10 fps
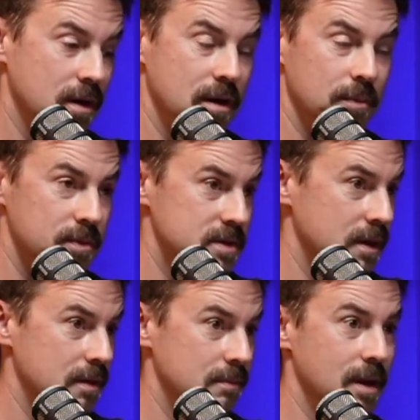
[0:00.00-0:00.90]
100%.
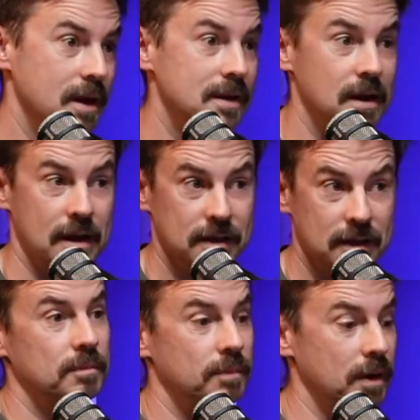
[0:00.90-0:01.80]
I'm not denying
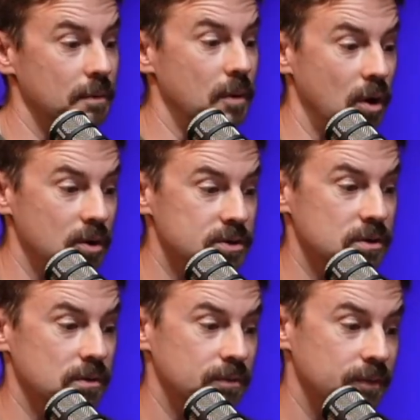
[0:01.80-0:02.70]
that, but I'm
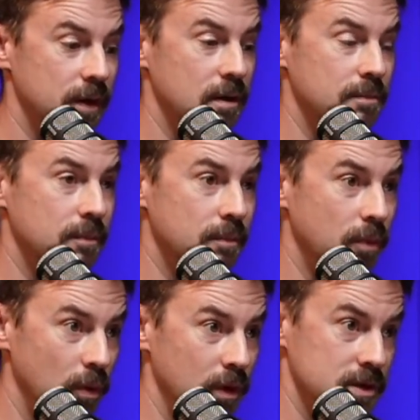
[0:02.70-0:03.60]
also very
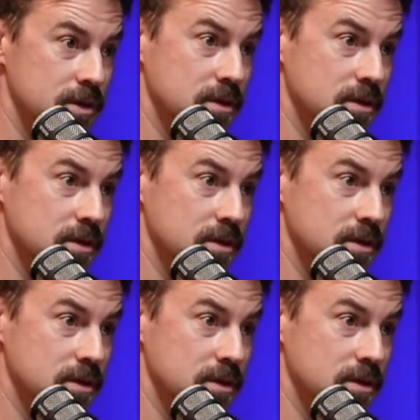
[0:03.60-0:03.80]
bullish.